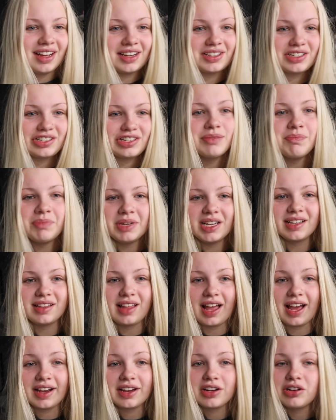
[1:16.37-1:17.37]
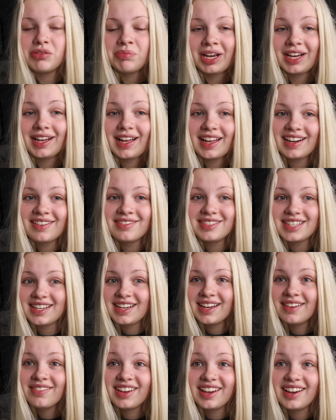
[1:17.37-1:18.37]
should be like, oh my god, I'm
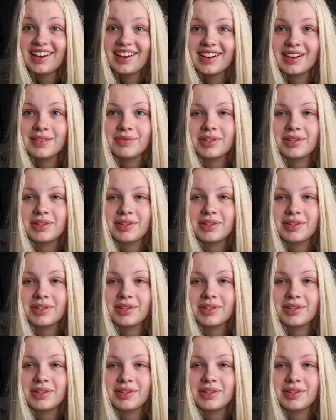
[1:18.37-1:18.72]
dyeing my hair,